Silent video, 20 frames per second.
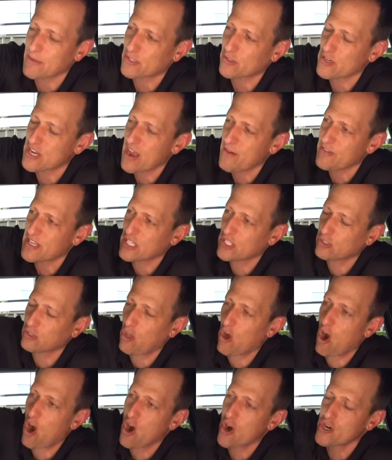So you have these
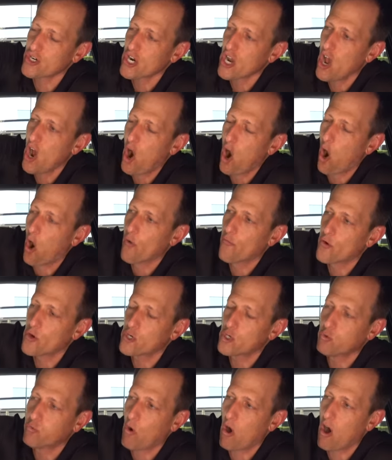large, over
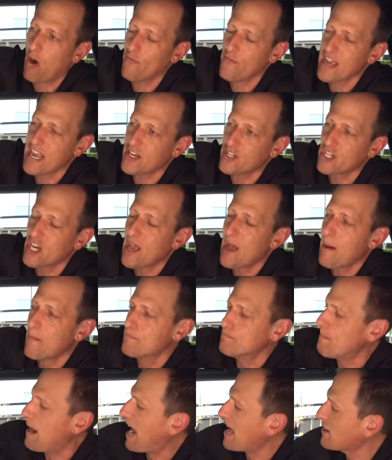12-inch
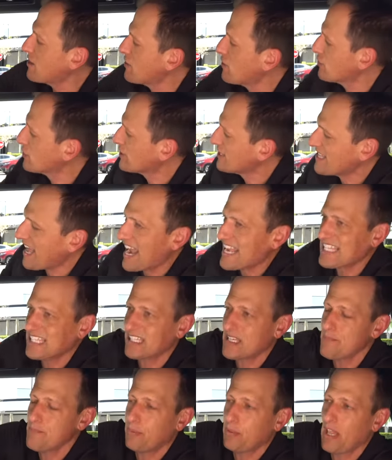monitors
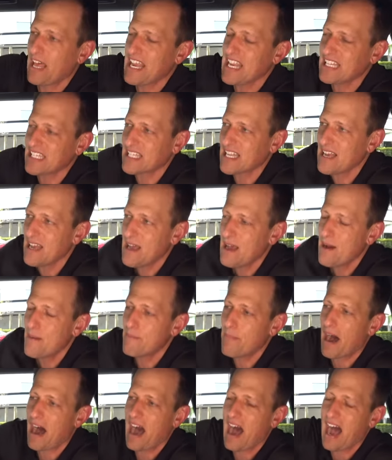nicely placed
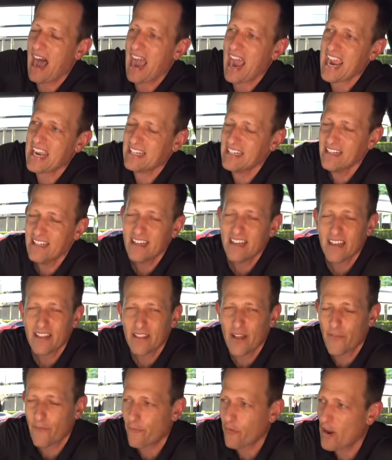behind
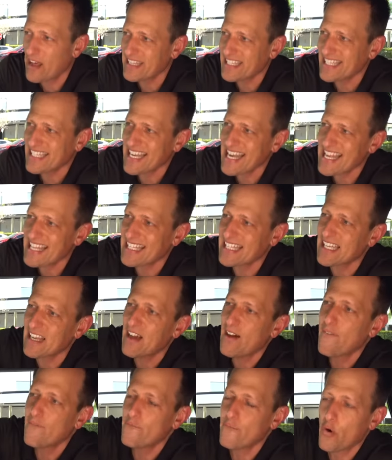the front seats.
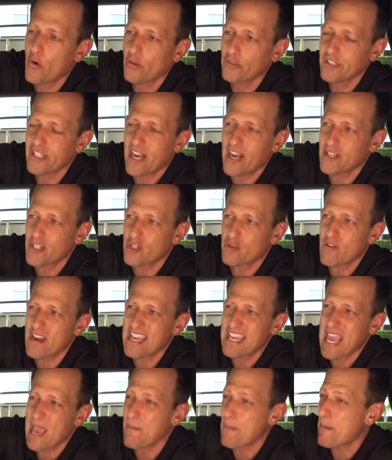Full
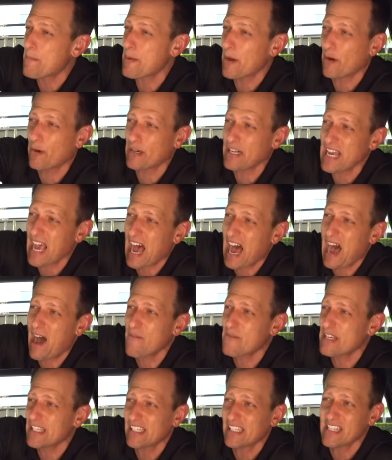touchscreen capability.
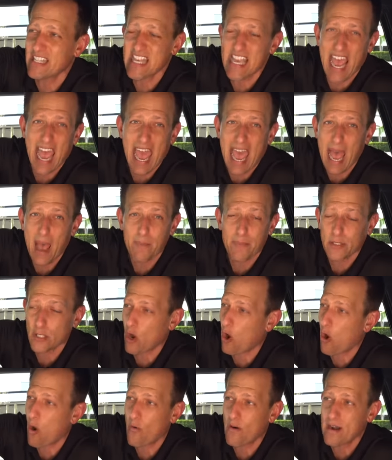Obviously, the app's
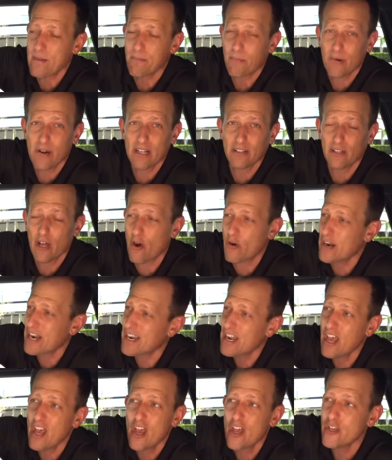already
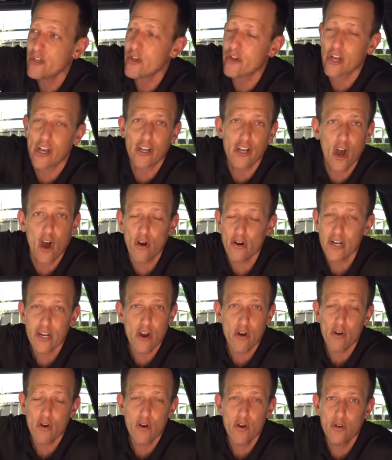preloaded. You could go to
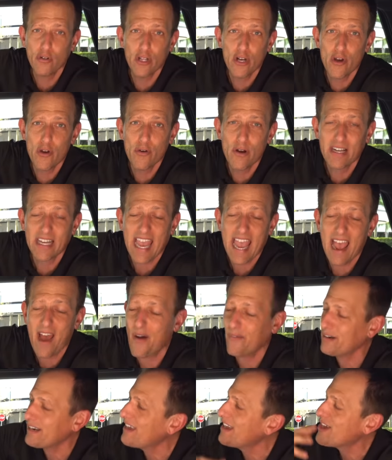your Hulu
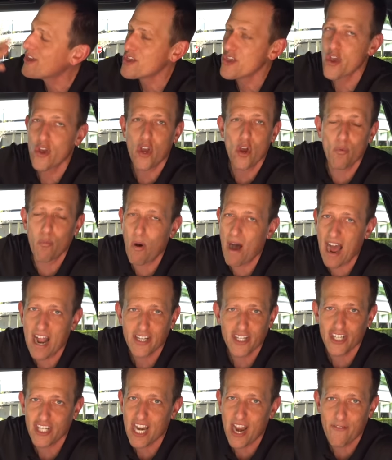account. You could
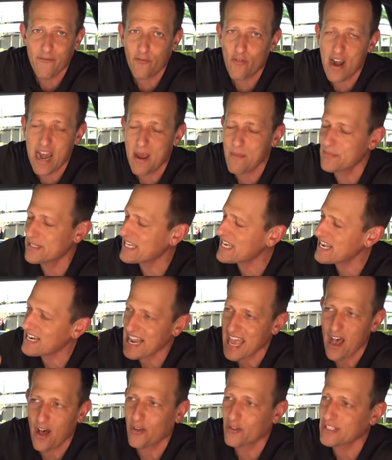watch Chef Ramsay and
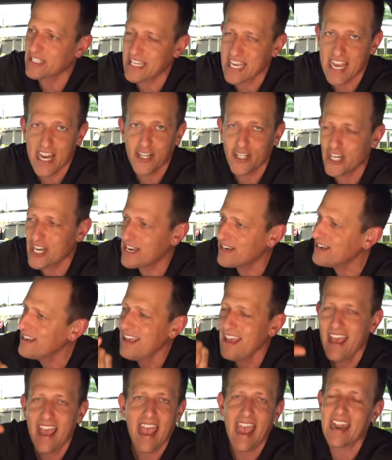Hell's Kitchen
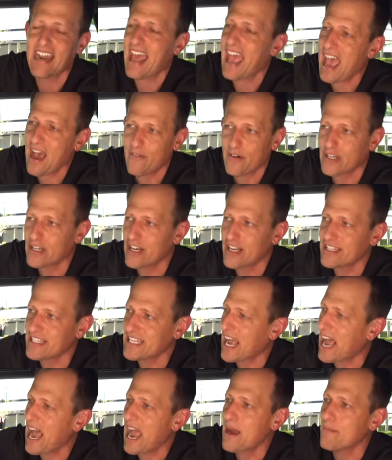and have a good
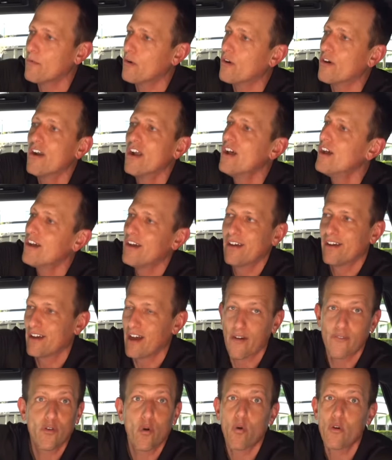time, or,
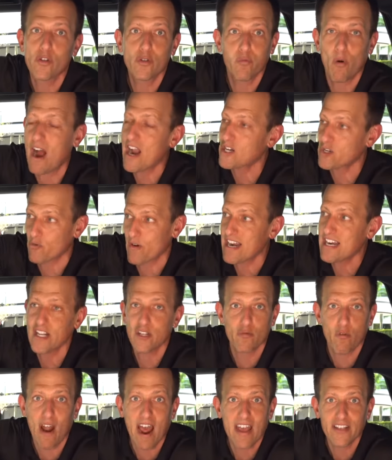of course, watch
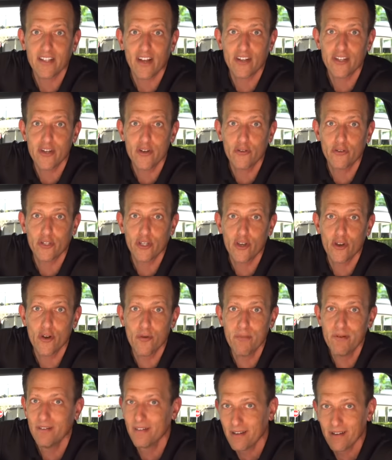Rady's Rides on YouTube.